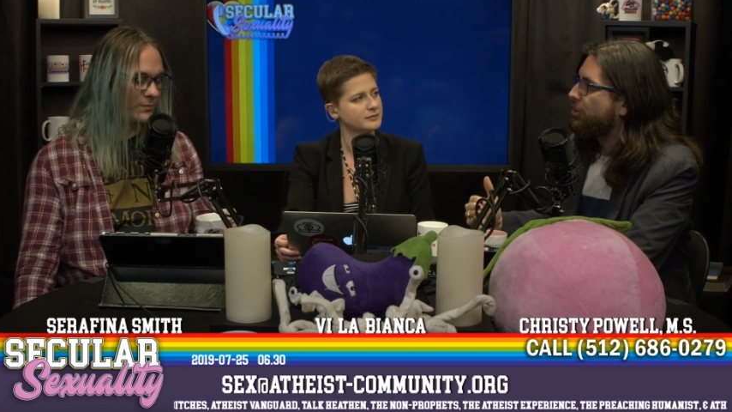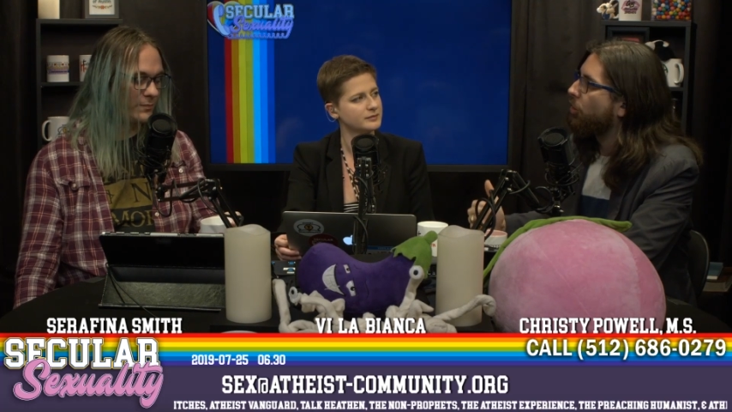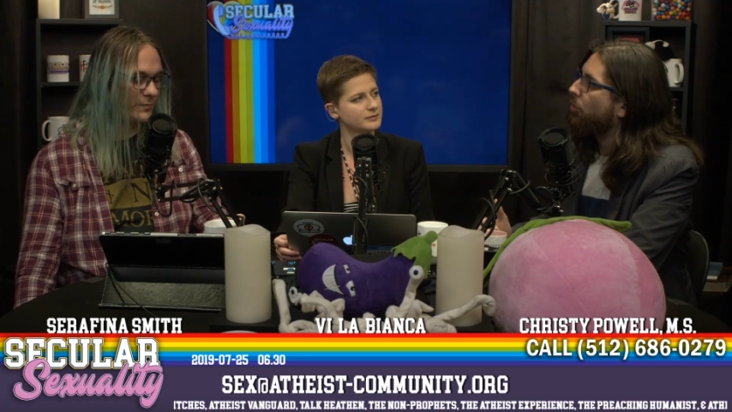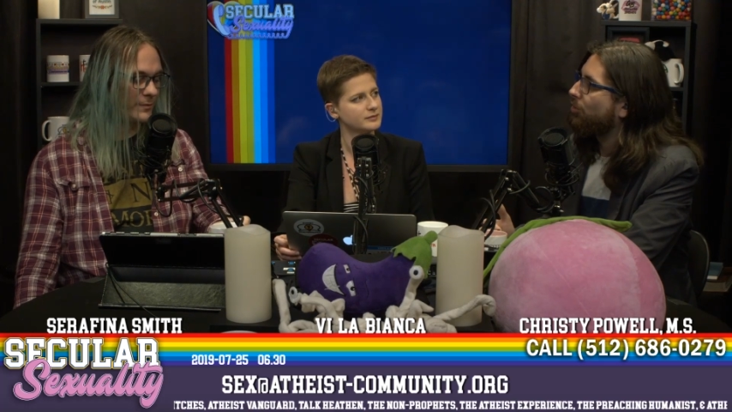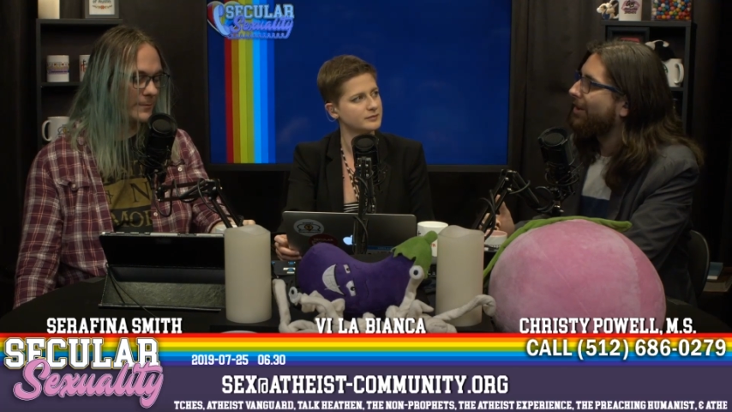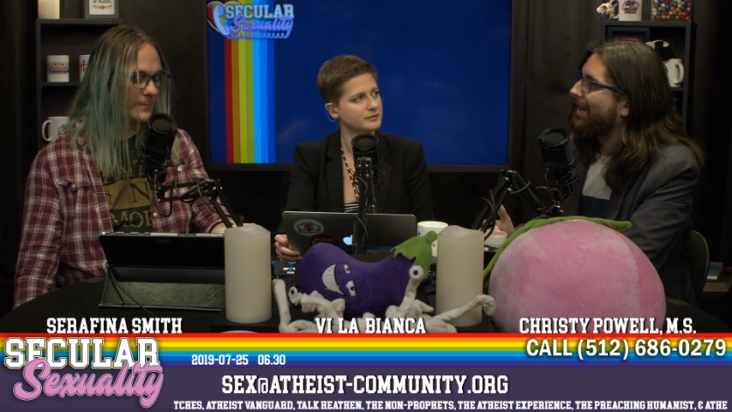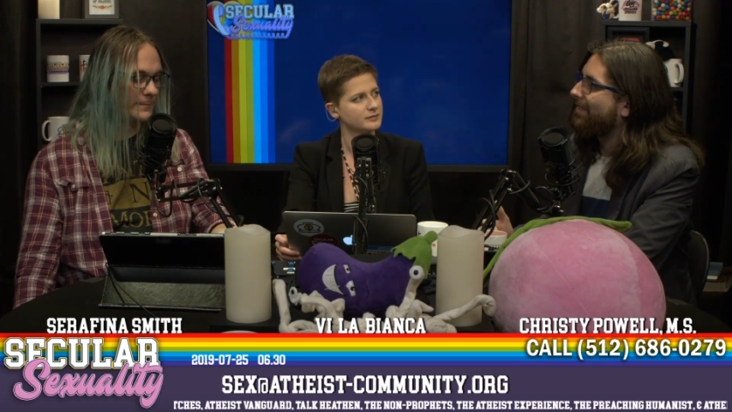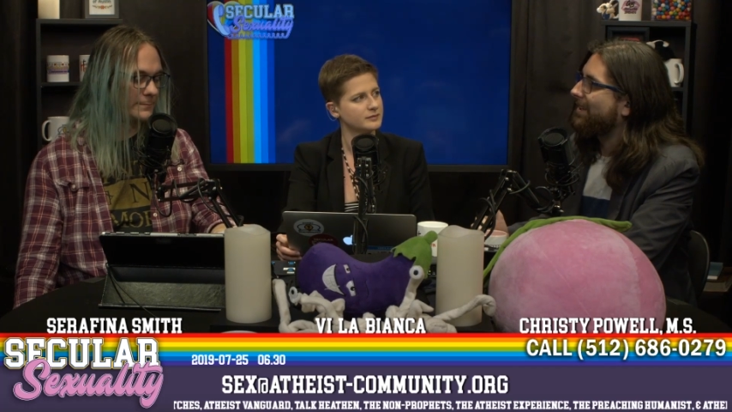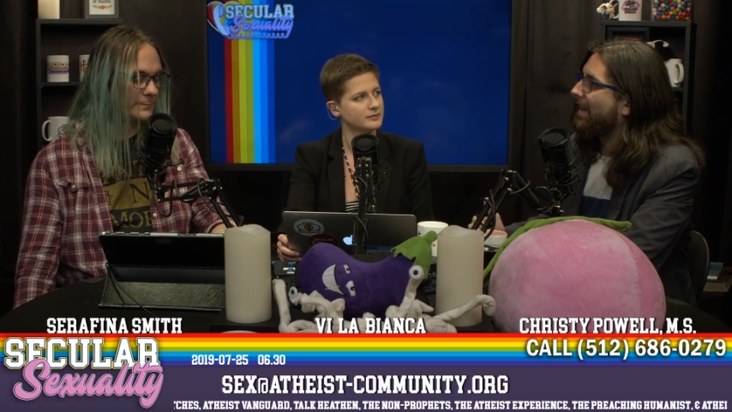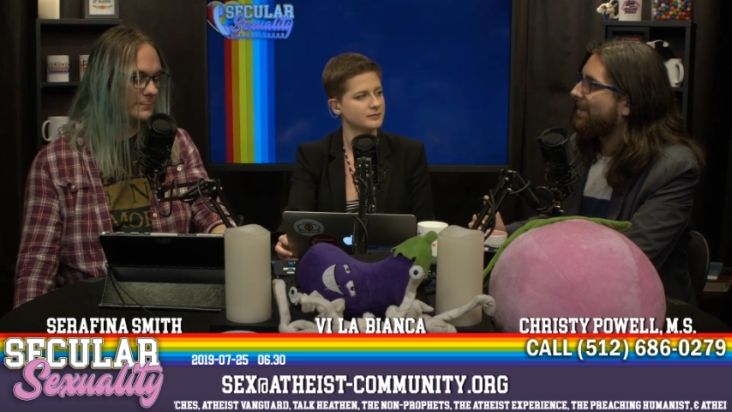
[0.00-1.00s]
Speaker 1: don't
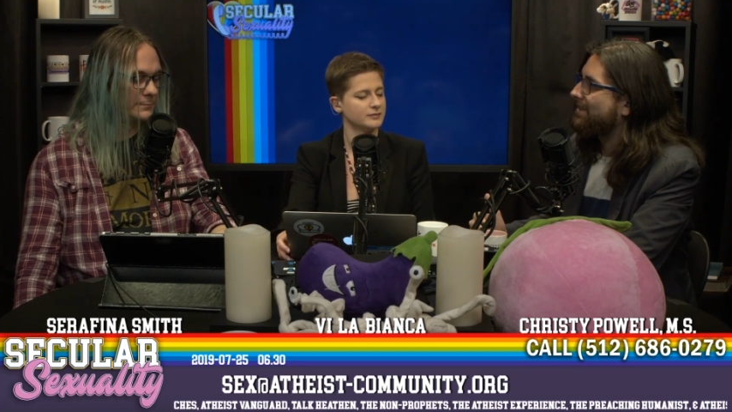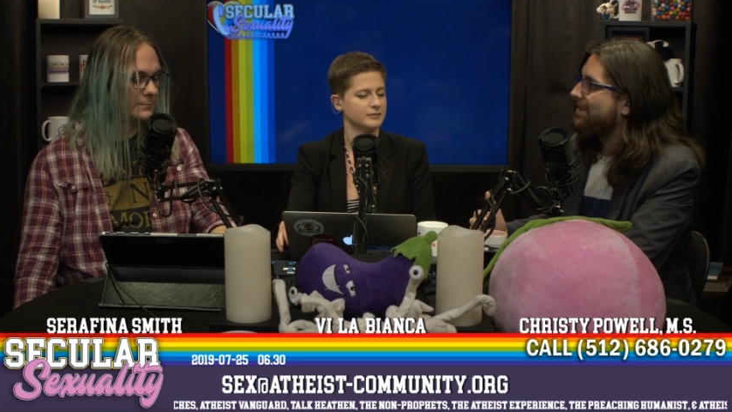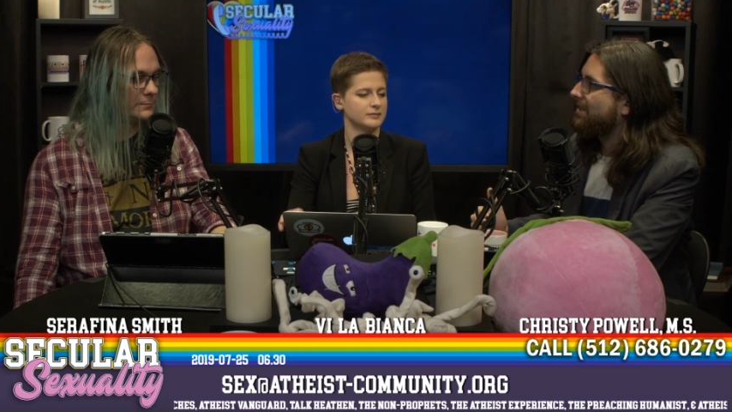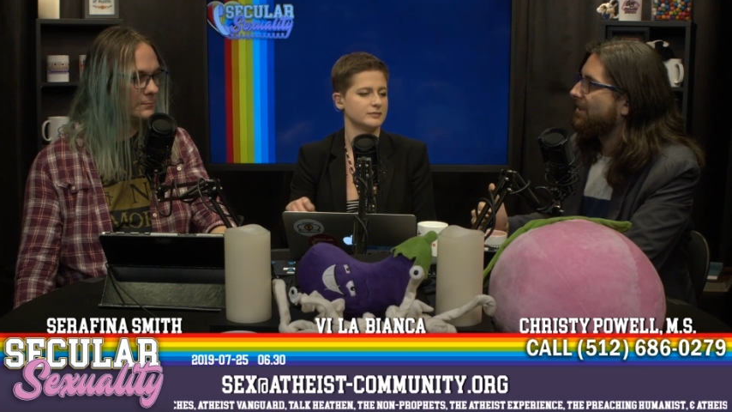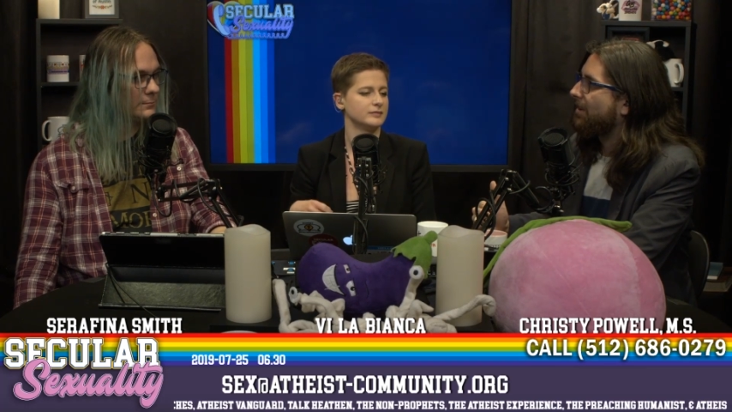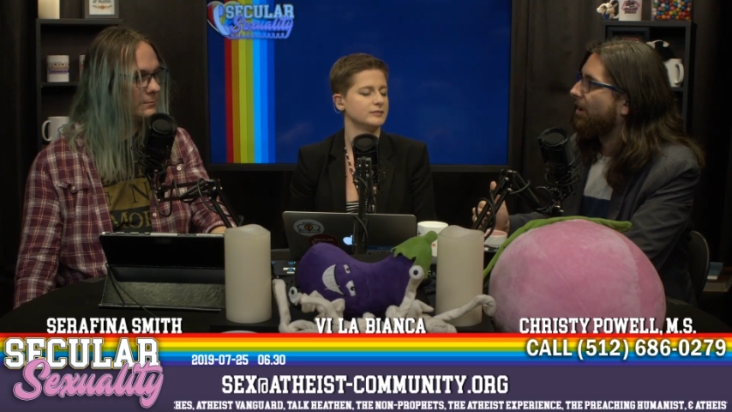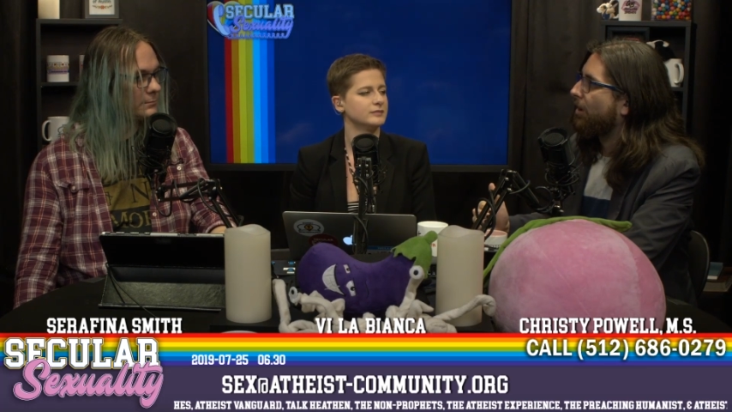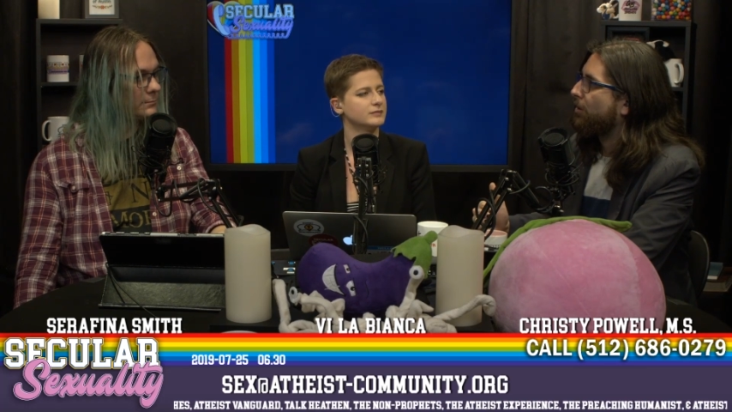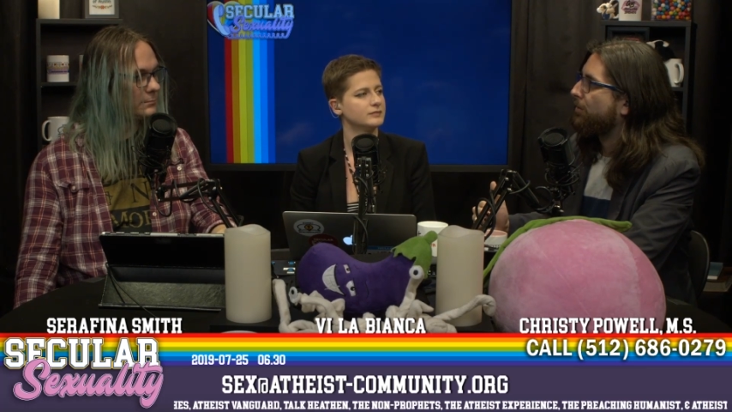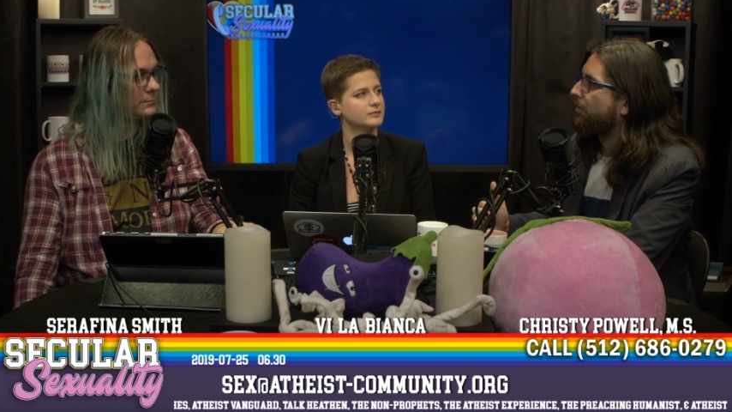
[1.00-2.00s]
like the idea
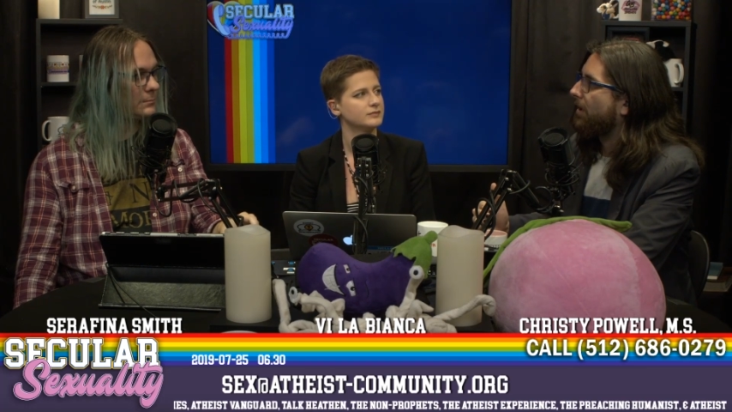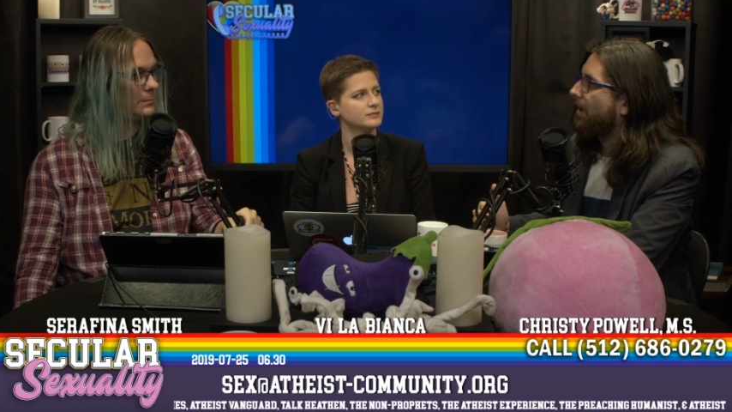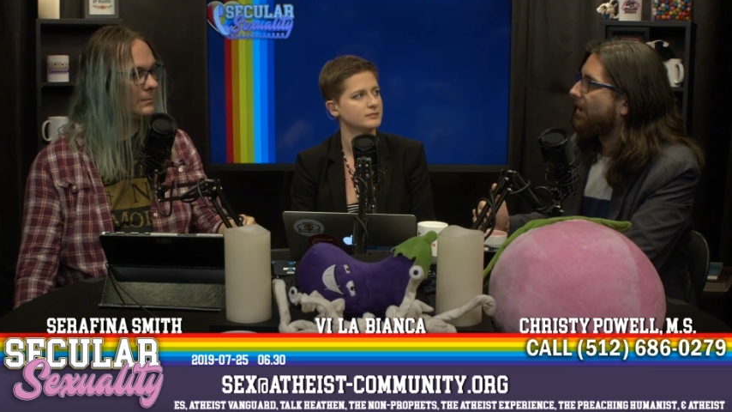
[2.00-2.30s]
of